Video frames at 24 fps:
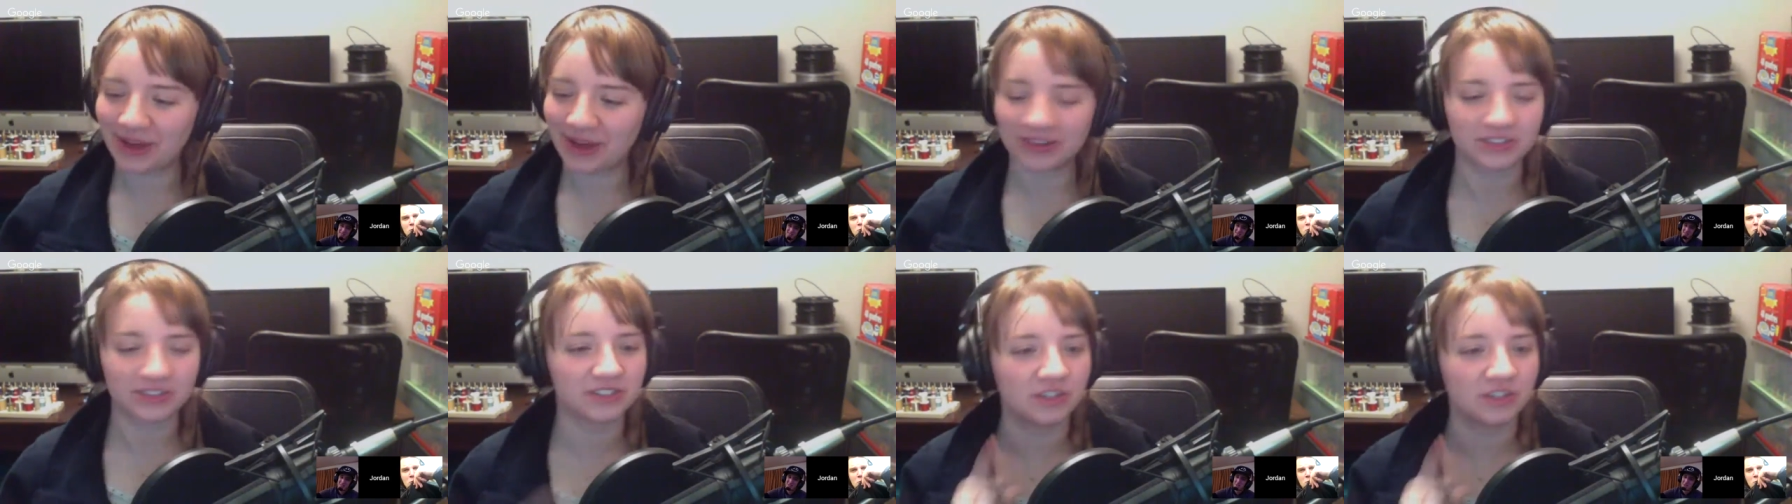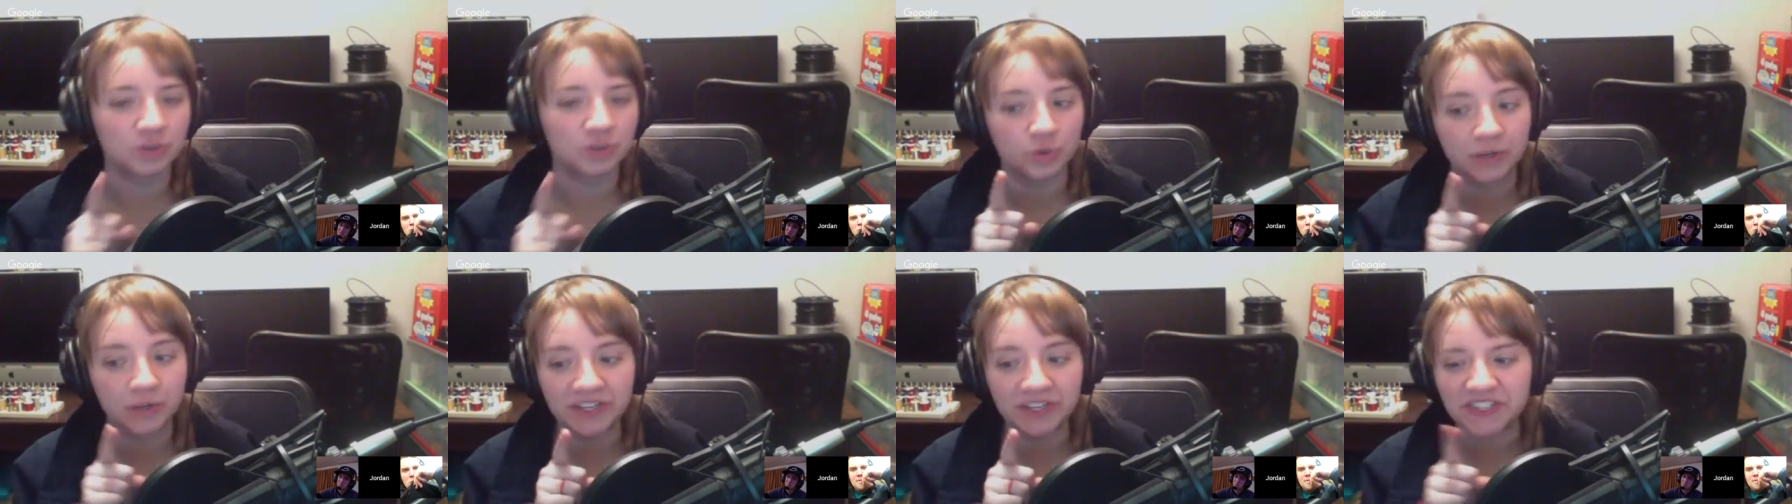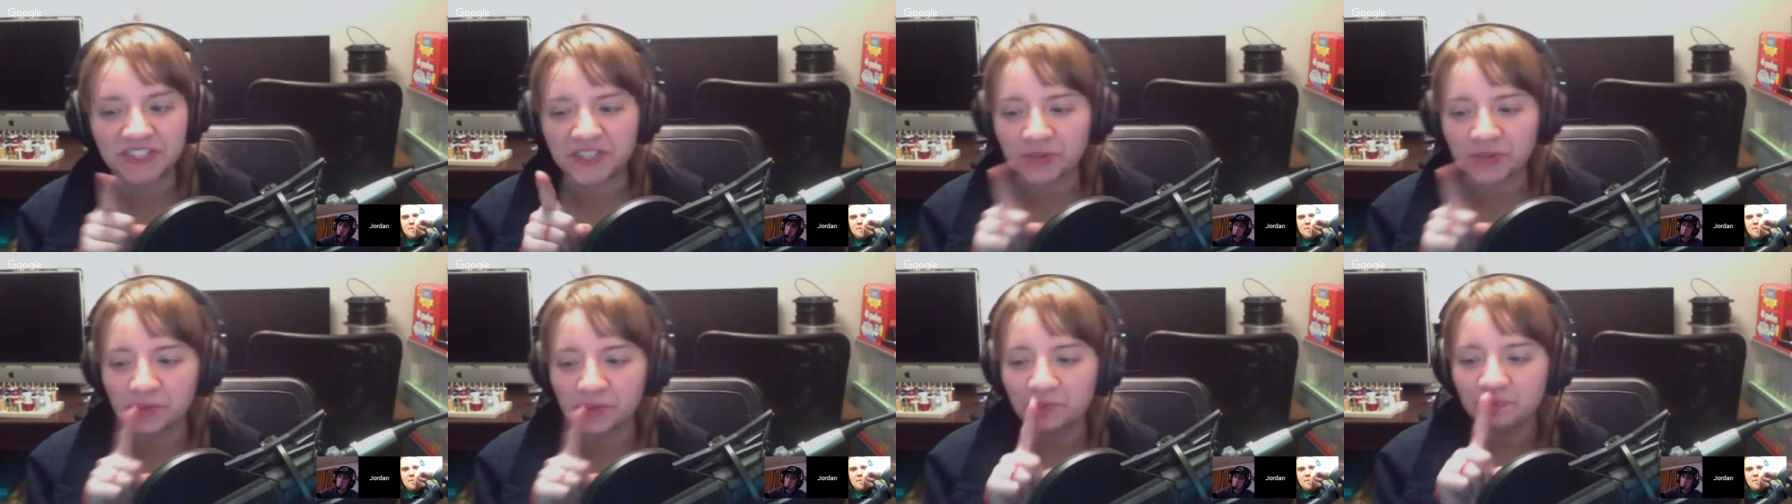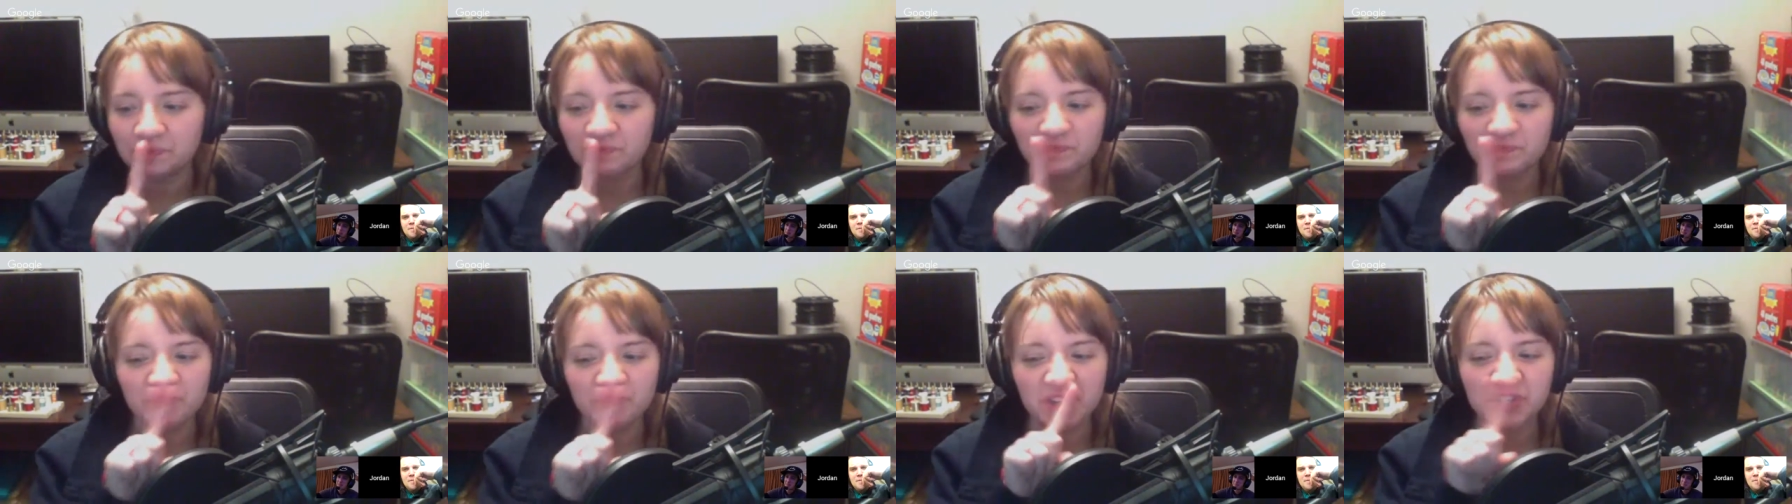Sun tricks you.
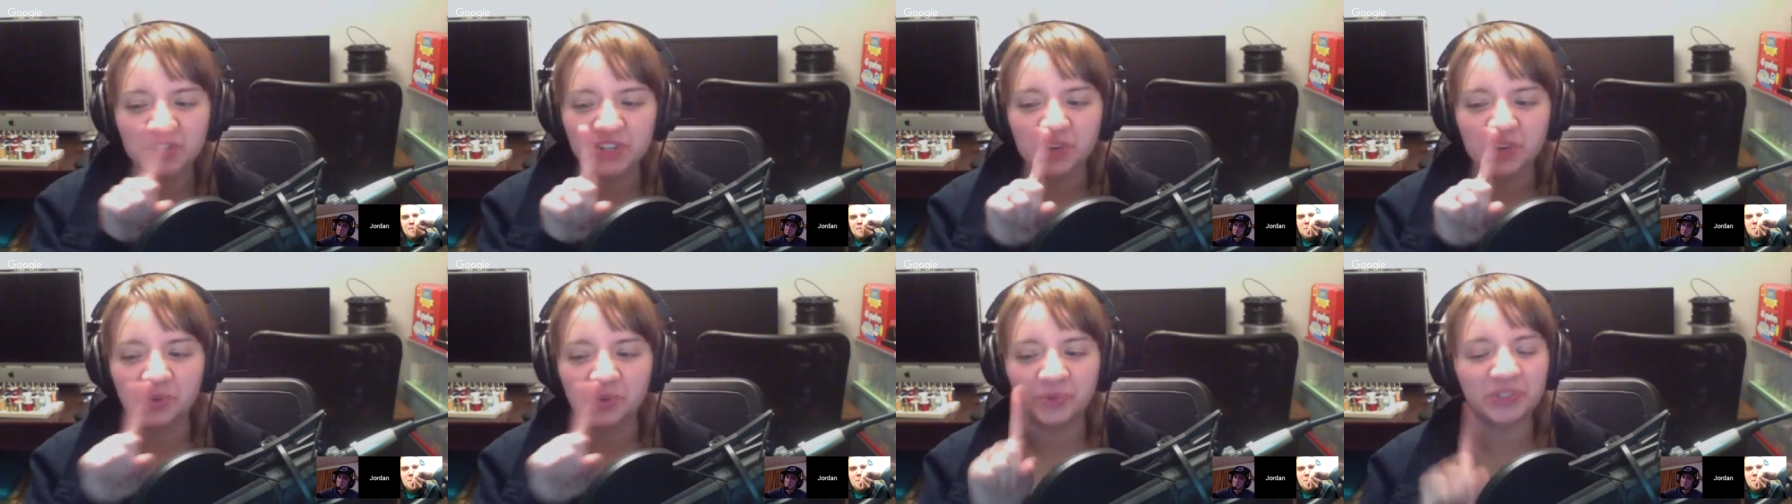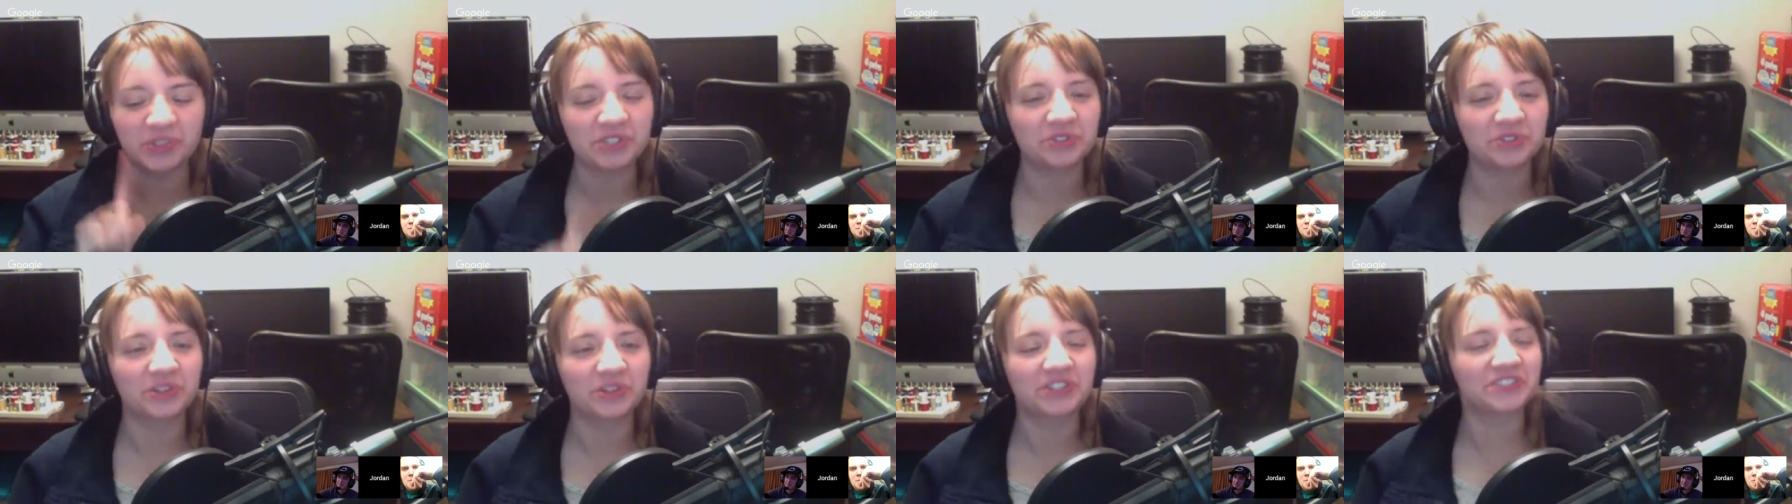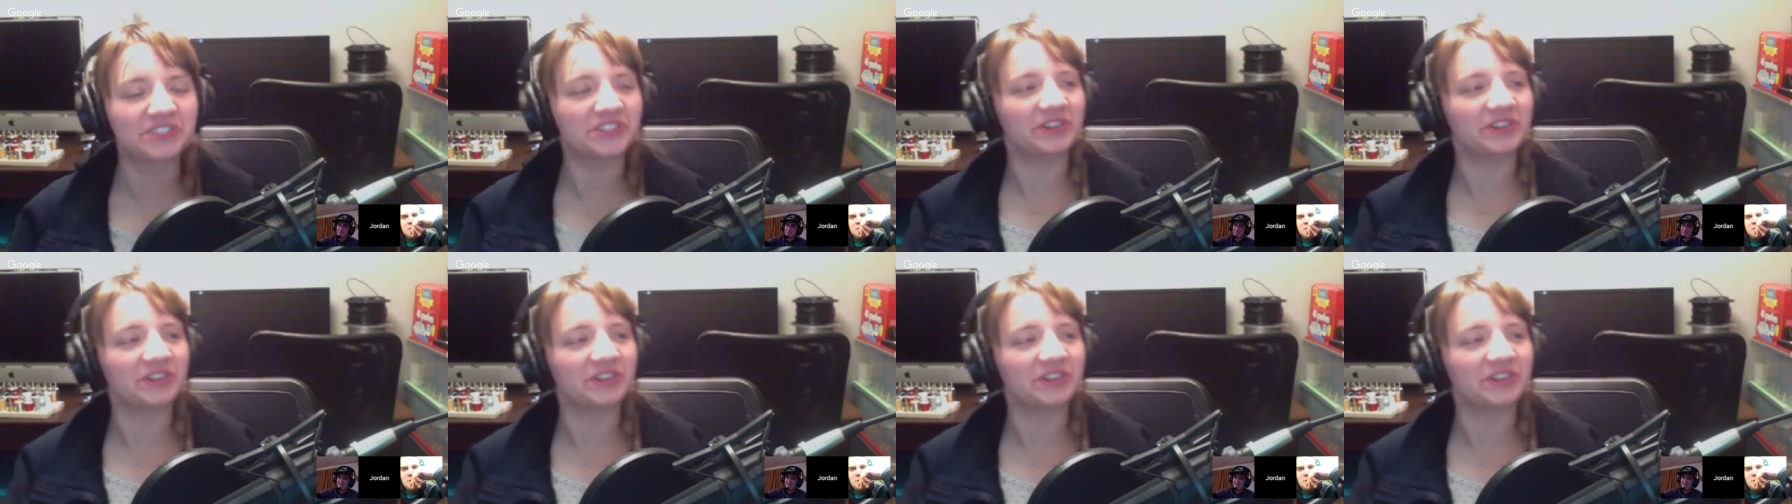It totally tricks you.